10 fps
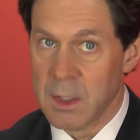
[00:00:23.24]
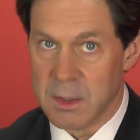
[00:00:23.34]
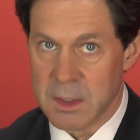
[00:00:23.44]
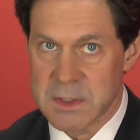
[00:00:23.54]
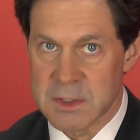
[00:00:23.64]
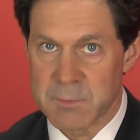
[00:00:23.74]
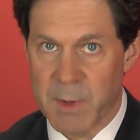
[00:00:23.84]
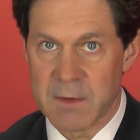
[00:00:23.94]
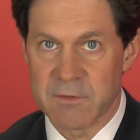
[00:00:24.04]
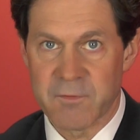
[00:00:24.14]
This in
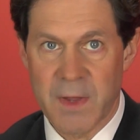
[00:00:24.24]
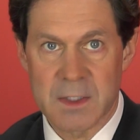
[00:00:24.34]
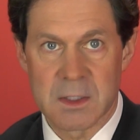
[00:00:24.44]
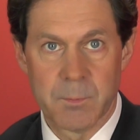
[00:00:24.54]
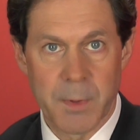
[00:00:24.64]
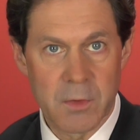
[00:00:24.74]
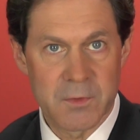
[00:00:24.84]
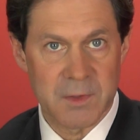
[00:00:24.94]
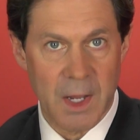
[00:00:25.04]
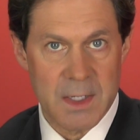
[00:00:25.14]
spite of the fact that
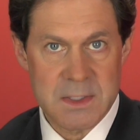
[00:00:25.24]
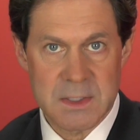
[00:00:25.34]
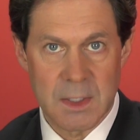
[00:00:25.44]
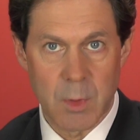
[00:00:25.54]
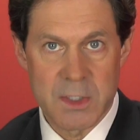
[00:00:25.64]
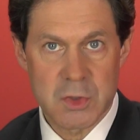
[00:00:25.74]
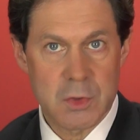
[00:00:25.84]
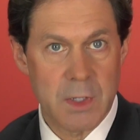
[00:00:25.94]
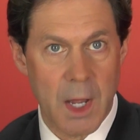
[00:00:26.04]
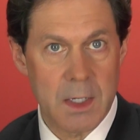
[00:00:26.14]
both sides say
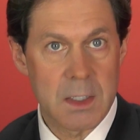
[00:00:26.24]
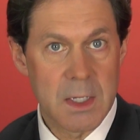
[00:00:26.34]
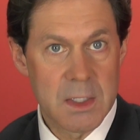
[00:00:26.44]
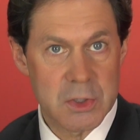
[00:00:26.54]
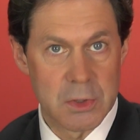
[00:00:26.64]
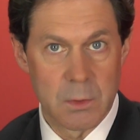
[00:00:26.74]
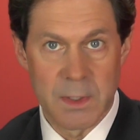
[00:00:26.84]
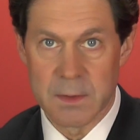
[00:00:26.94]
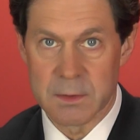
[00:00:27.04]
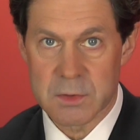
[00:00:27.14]
wages are not an issue
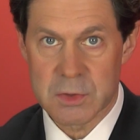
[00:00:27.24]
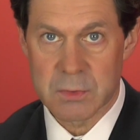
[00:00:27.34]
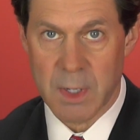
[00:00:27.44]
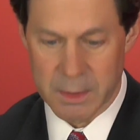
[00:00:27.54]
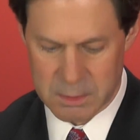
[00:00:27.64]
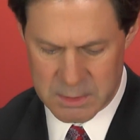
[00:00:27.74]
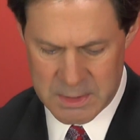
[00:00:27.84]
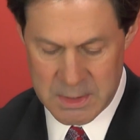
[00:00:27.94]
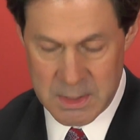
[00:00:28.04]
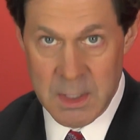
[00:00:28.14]
in this strike.
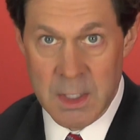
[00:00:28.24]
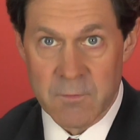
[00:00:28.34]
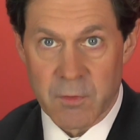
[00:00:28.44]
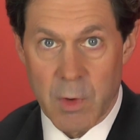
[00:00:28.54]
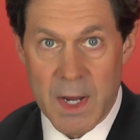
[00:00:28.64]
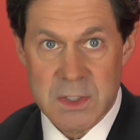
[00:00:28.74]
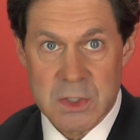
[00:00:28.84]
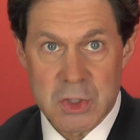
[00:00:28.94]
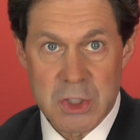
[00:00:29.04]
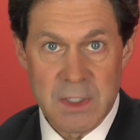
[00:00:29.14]

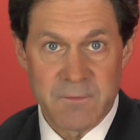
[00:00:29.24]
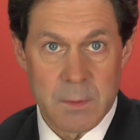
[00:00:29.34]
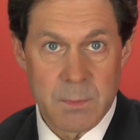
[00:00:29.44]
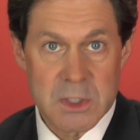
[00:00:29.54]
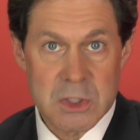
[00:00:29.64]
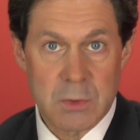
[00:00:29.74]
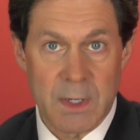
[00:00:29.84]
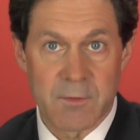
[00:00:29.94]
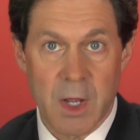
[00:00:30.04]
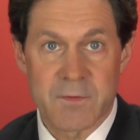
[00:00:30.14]
Verizon Chief
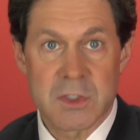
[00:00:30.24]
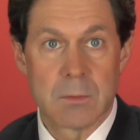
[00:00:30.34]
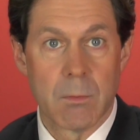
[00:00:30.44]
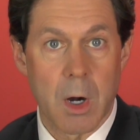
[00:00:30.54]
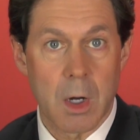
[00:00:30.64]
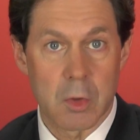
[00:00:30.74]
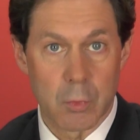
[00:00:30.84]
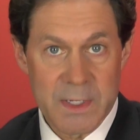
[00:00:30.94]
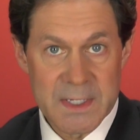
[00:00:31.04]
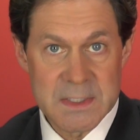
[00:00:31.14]
Administrative Officer Marc
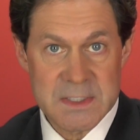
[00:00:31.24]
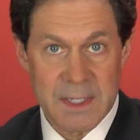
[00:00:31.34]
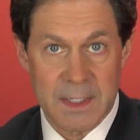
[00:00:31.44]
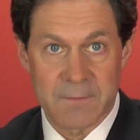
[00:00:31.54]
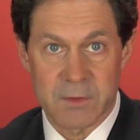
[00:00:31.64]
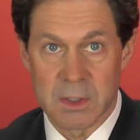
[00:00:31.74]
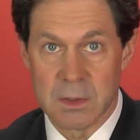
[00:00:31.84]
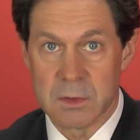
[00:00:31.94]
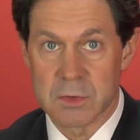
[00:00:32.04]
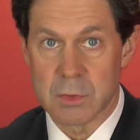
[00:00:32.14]
Reed said after the
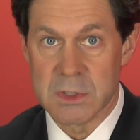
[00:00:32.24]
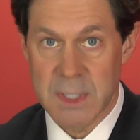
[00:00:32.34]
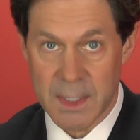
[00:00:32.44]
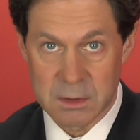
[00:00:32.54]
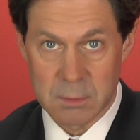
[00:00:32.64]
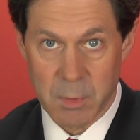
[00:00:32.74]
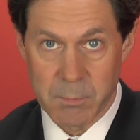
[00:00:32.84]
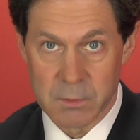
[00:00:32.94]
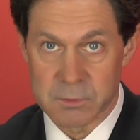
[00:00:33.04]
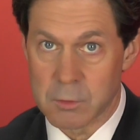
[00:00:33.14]
unions rejected the
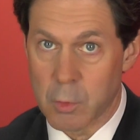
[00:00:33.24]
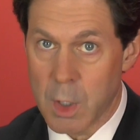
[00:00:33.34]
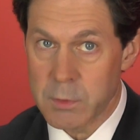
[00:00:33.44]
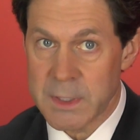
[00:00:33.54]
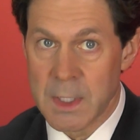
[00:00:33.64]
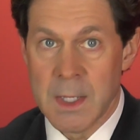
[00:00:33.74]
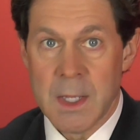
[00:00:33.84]
proposal, quote,